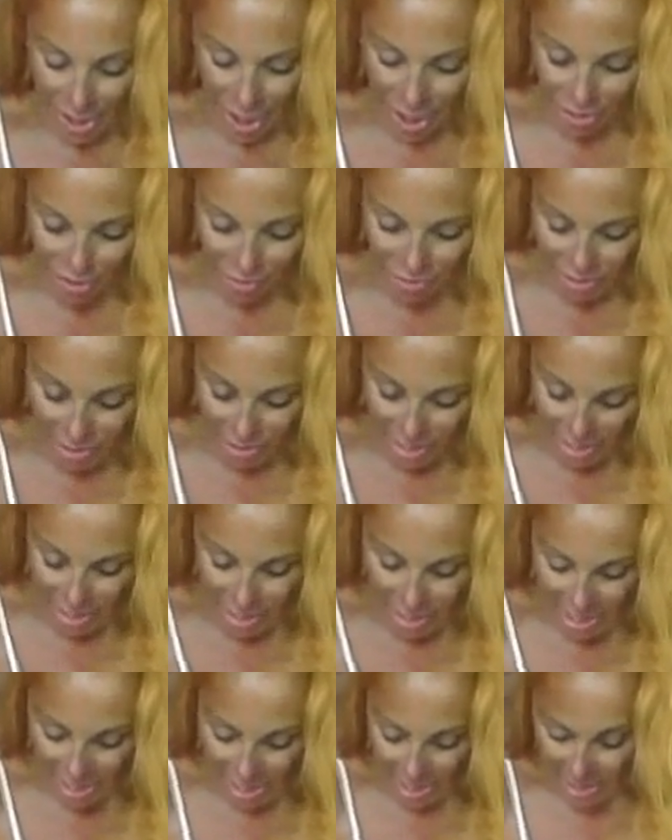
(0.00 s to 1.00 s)
go,
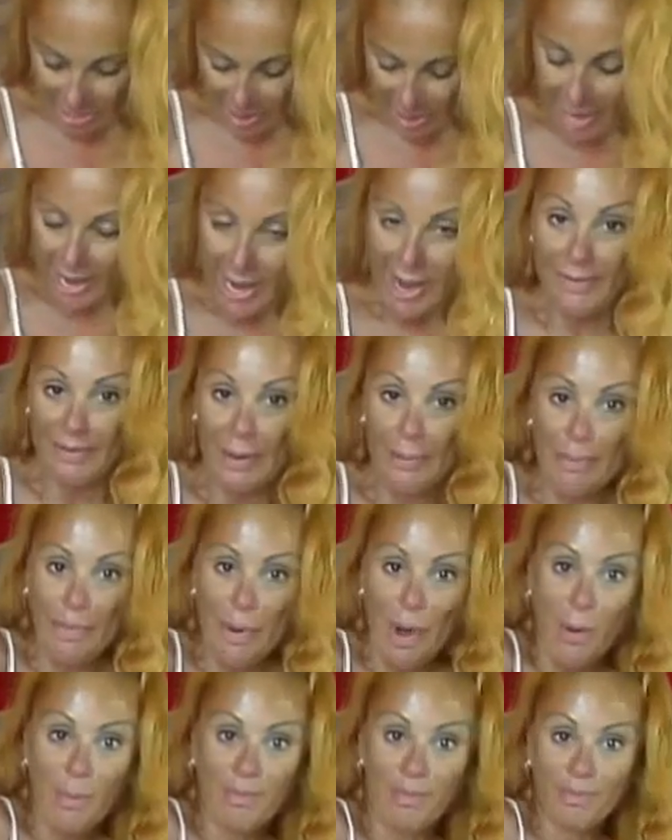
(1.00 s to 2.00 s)
and I have lip
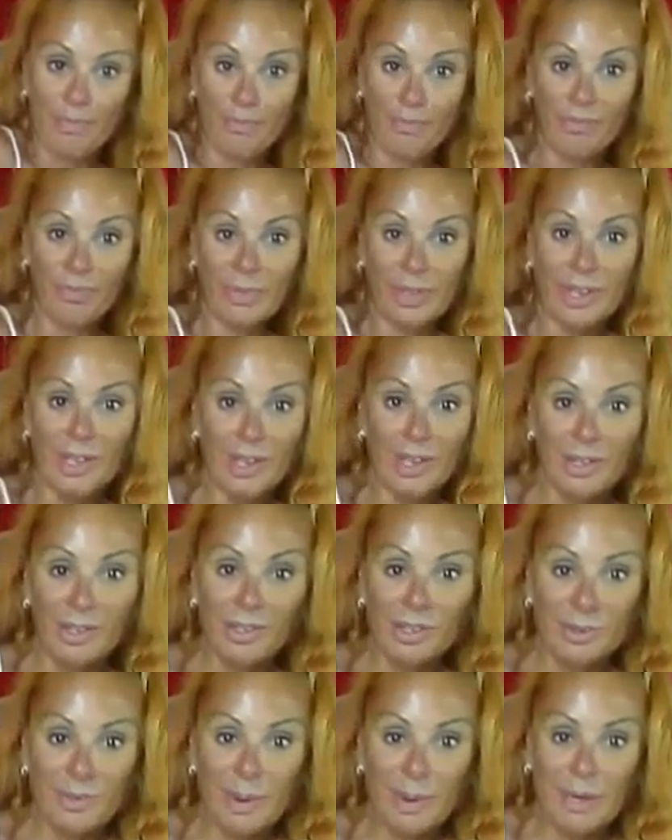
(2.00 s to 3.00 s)
balm.
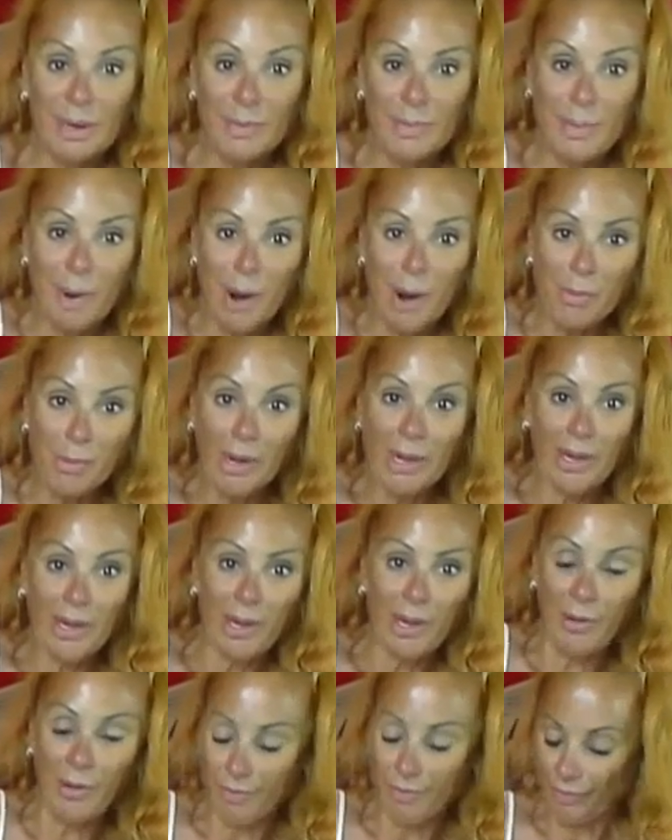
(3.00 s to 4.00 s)
There's my lip balm right
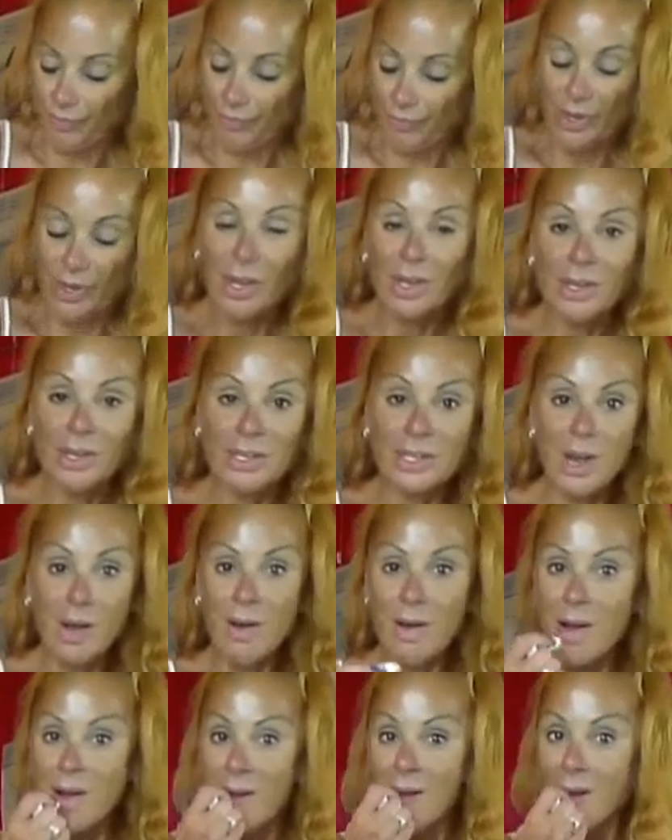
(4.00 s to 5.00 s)
here.
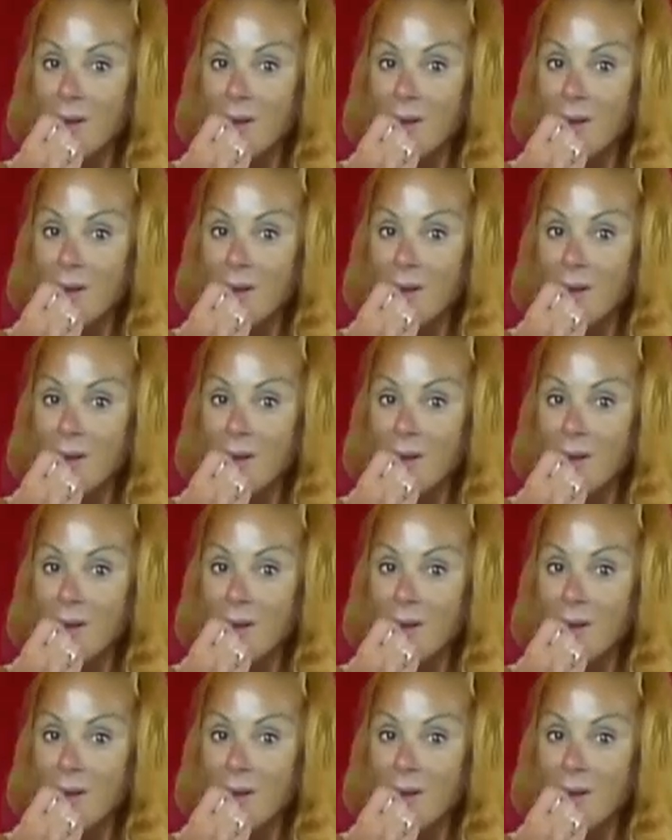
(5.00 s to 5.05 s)
So